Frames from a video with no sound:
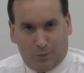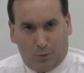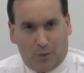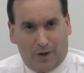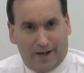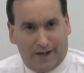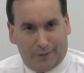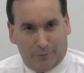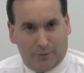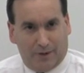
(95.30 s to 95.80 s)
a
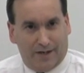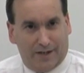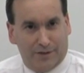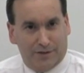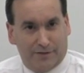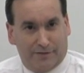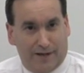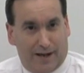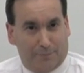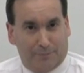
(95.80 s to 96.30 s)
wide
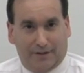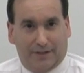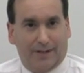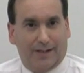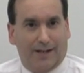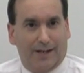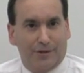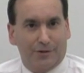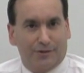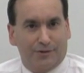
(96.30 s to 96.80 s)
range of
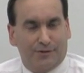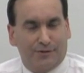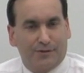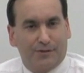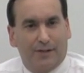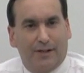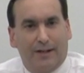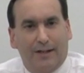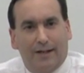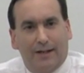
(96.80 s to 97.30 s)

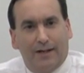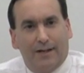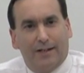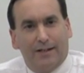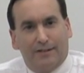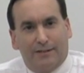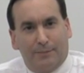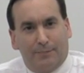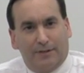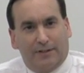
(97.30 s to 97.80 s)
applications.
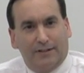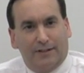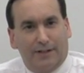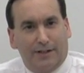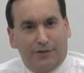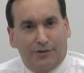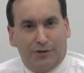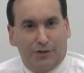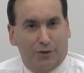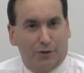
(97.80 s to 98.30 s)
Typically
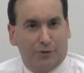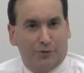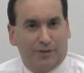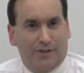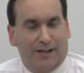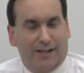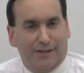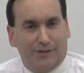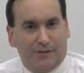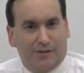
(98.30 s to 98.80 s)
it's
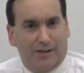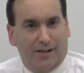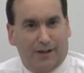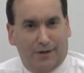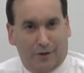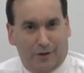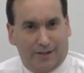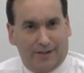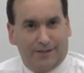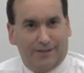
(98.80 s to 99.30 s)
used as
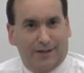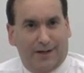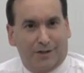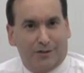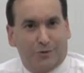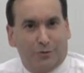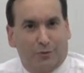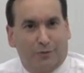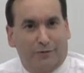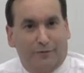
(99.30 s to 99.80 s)
an
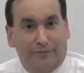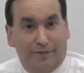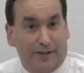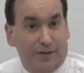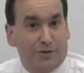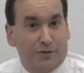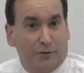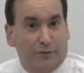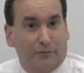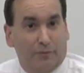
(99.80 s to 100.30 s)
architectural
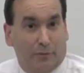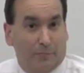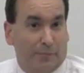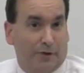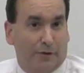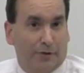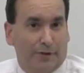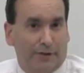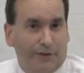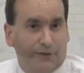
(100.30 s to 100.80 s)
feature for
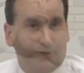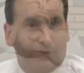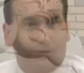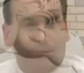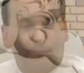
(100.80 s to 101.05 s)
buildings